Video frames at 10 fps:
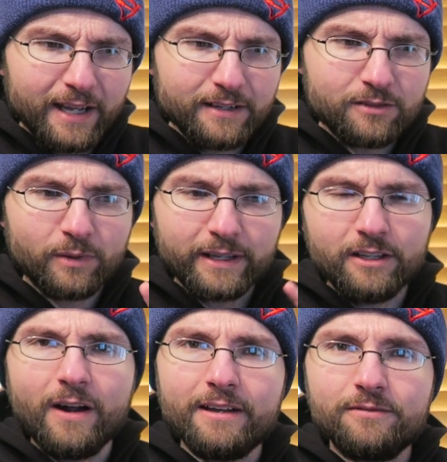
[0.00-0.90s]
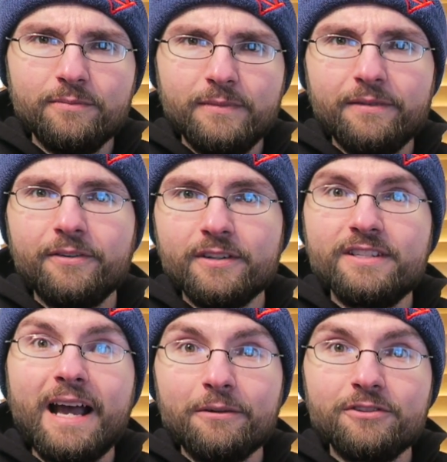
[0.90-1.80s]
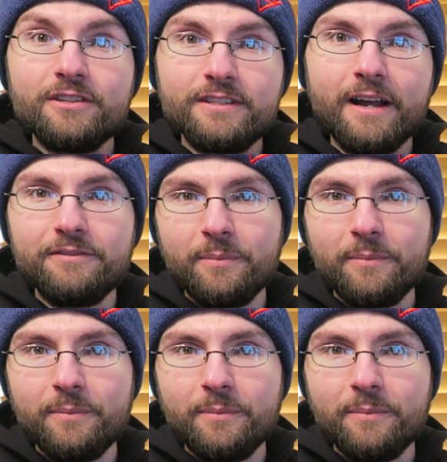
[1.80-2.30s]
and it's like you know has different sounds and stuff